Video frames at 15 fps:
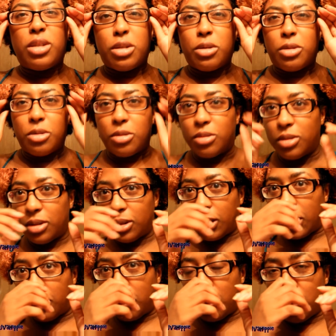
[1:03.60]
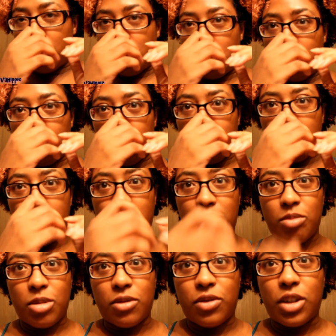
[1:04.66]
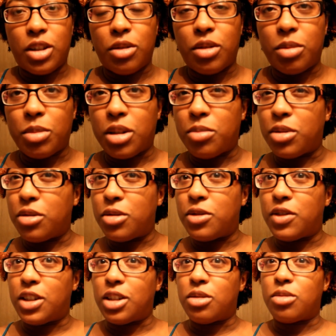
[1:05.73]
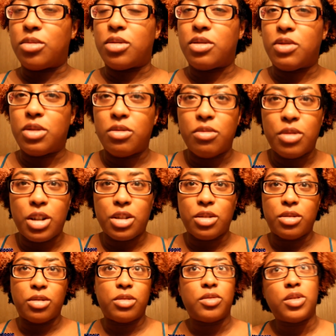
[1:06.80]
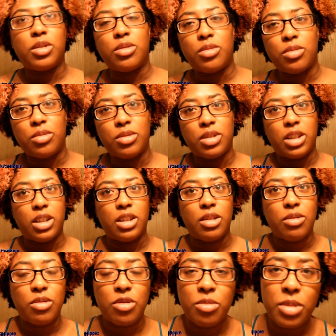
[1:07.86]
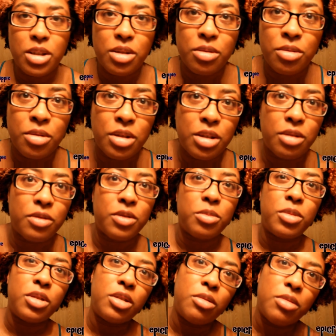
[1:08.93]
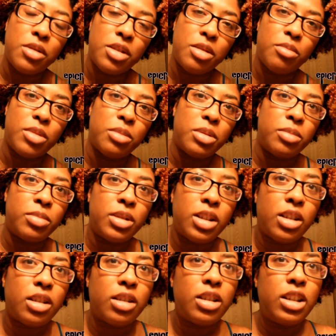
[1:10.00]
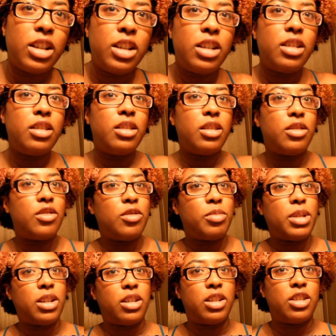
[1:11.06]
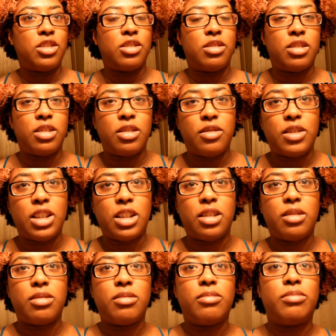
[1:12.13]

So, if you have been following my abuse videos, if you've watched all those and you know my story and you're familiar with it, blah blah blah, if you've paid attention to any of that,